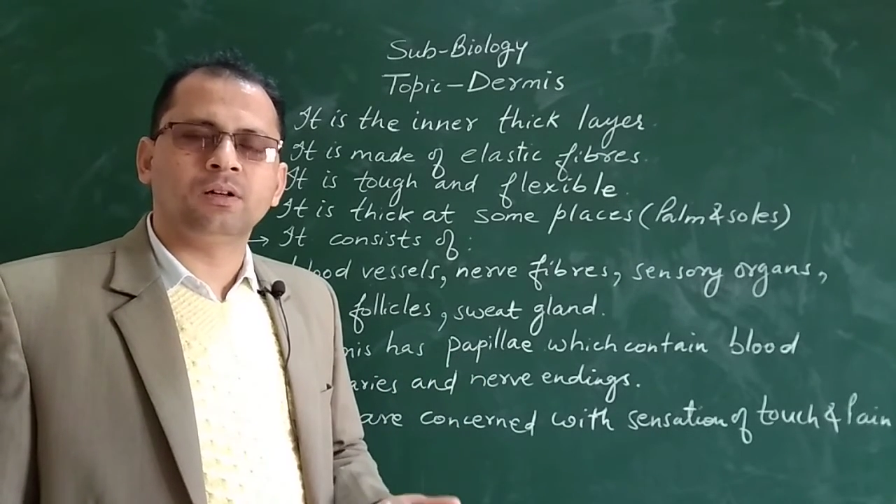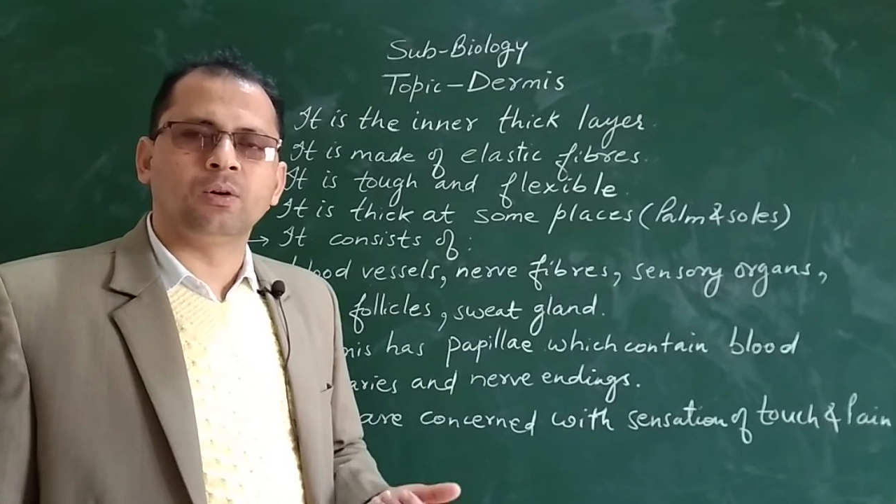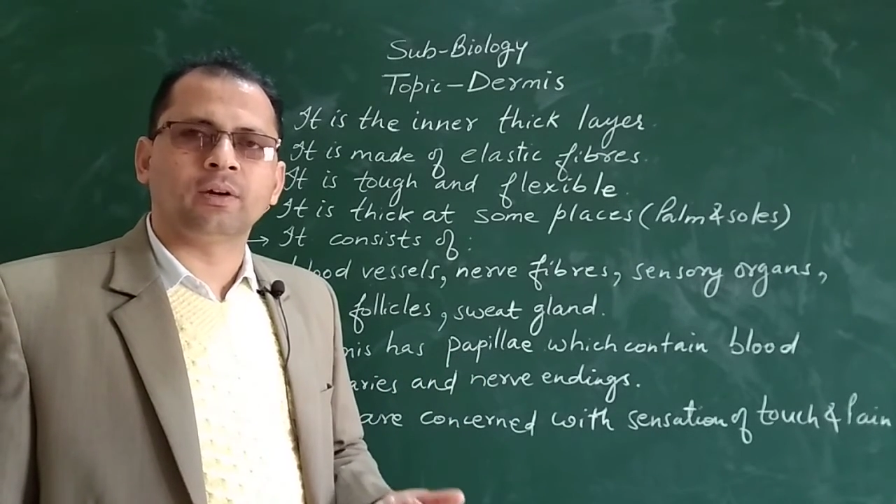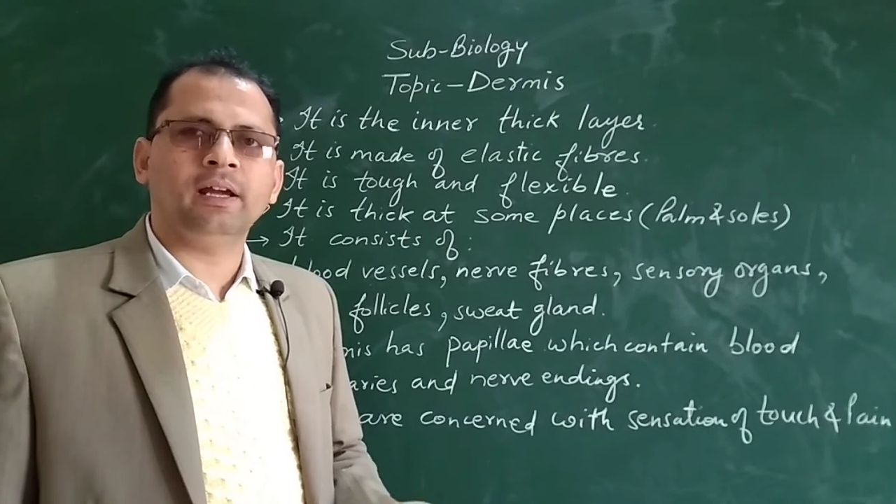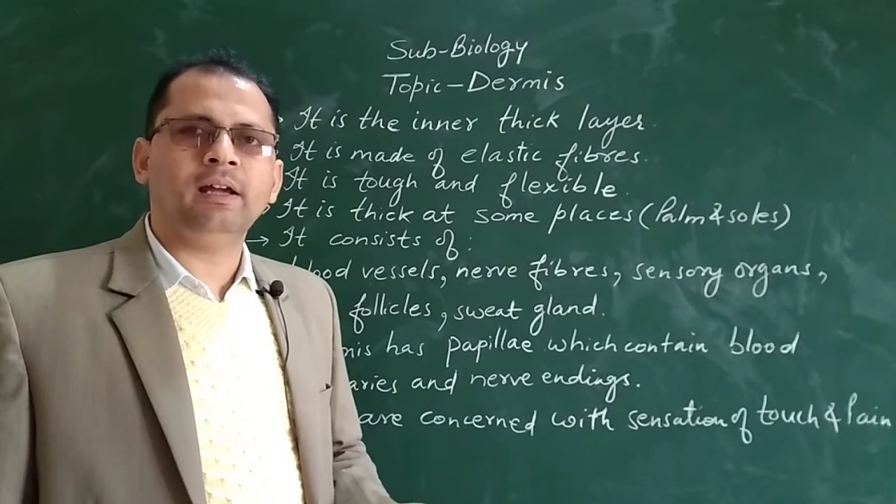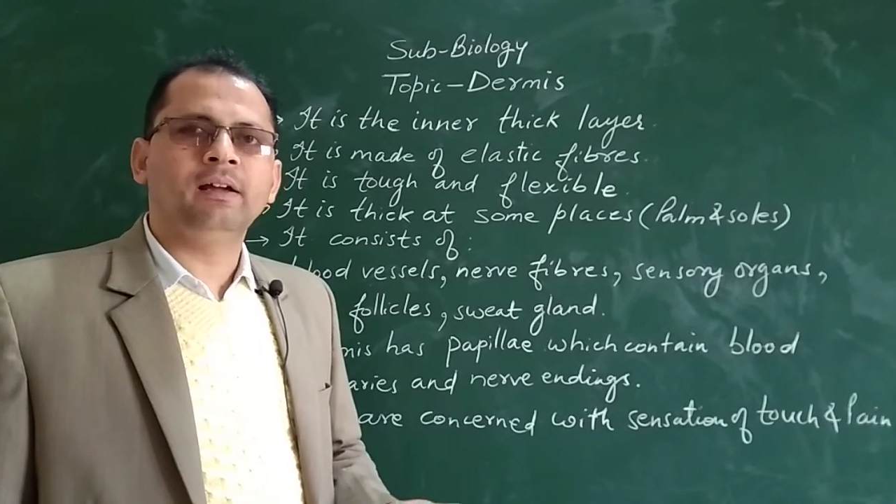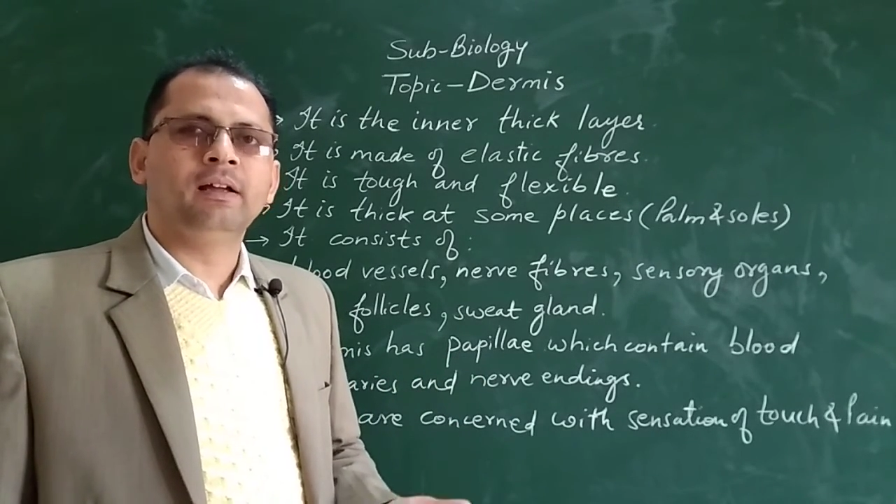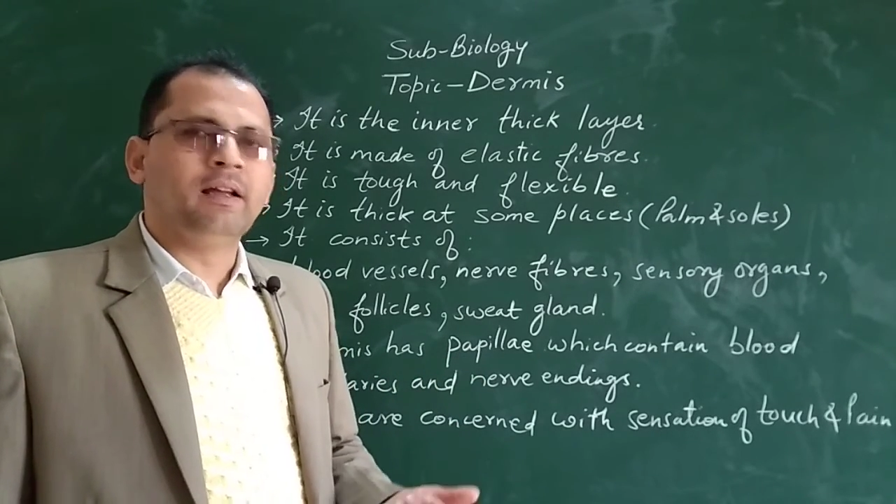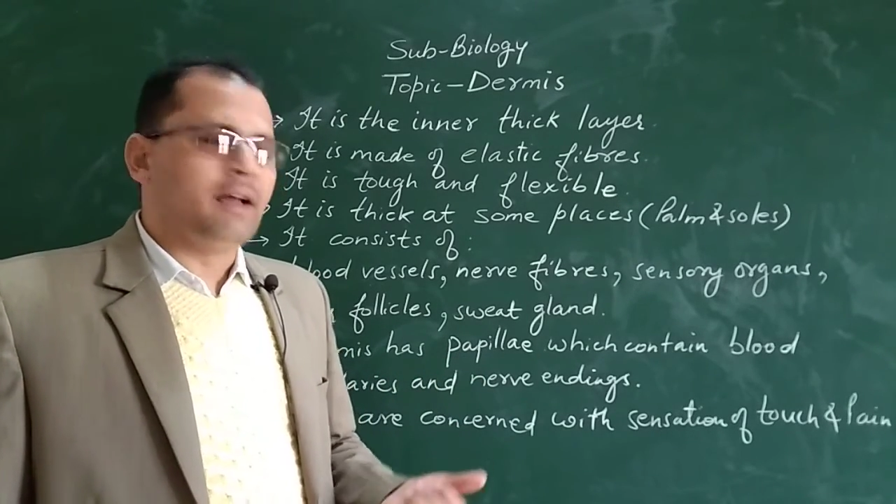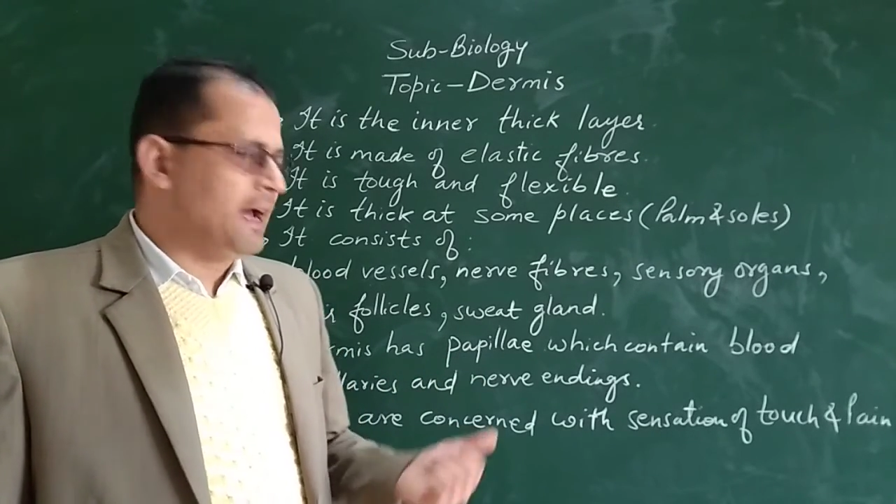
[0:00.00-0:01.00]

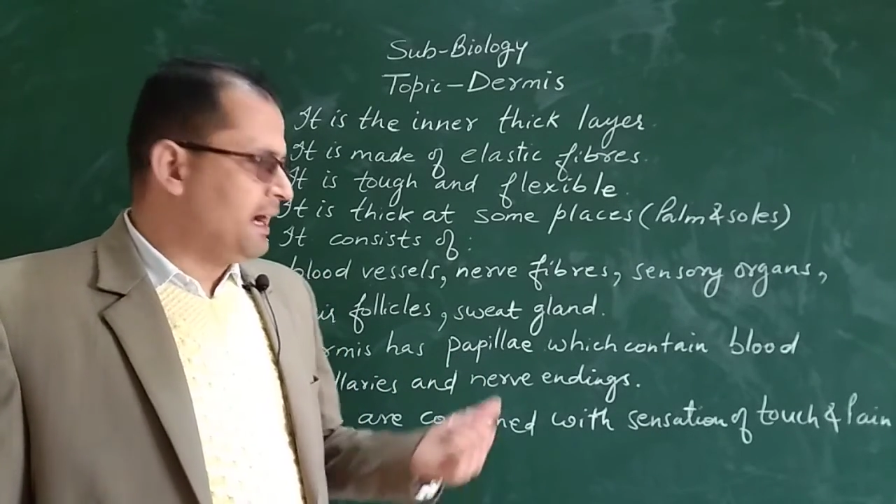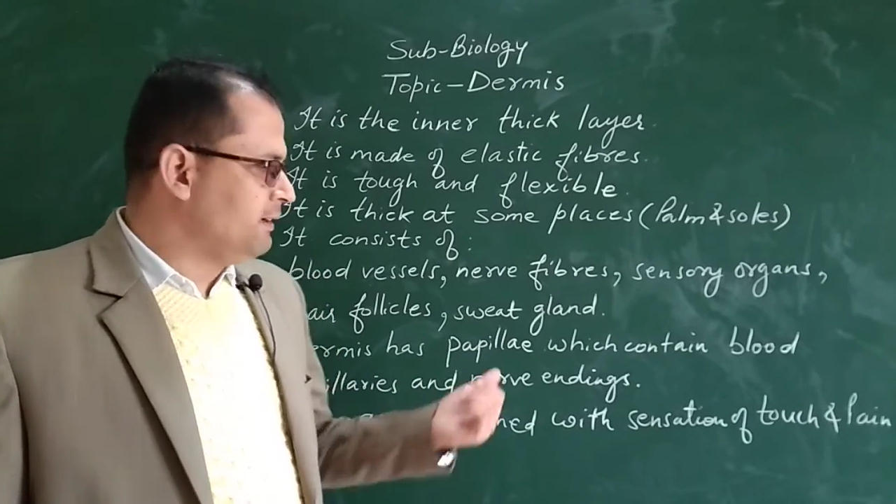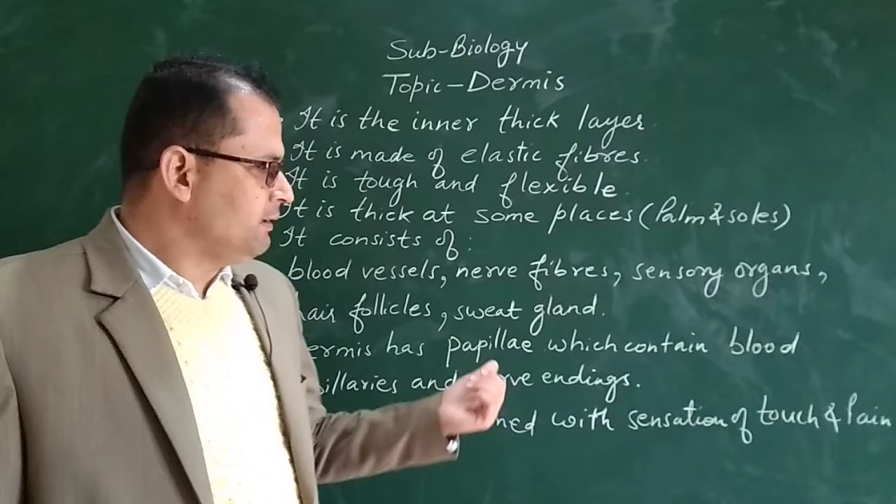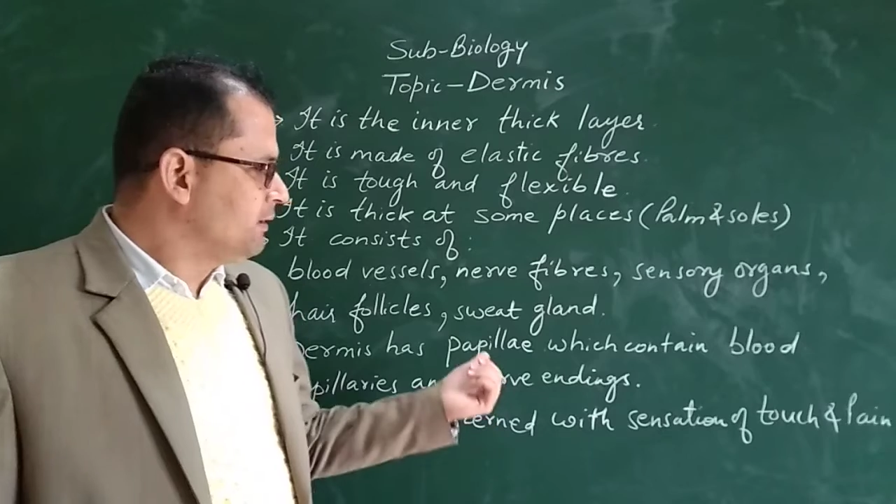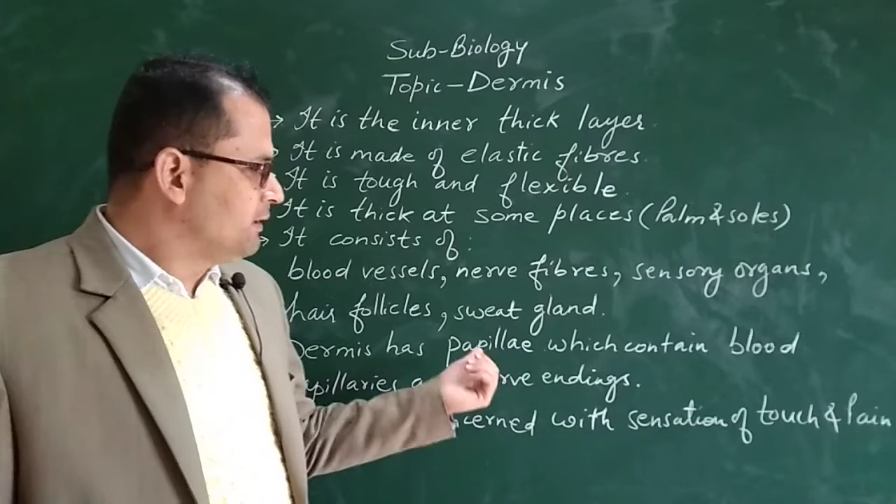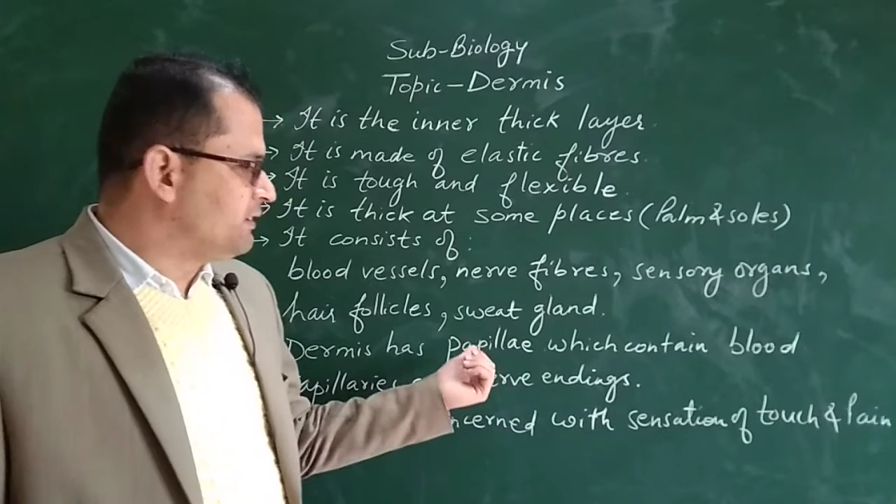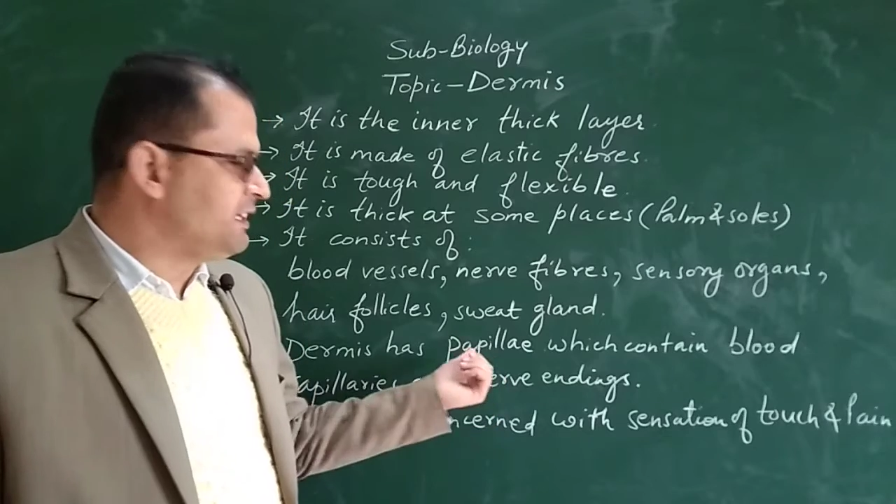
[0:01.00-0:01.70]
okay, and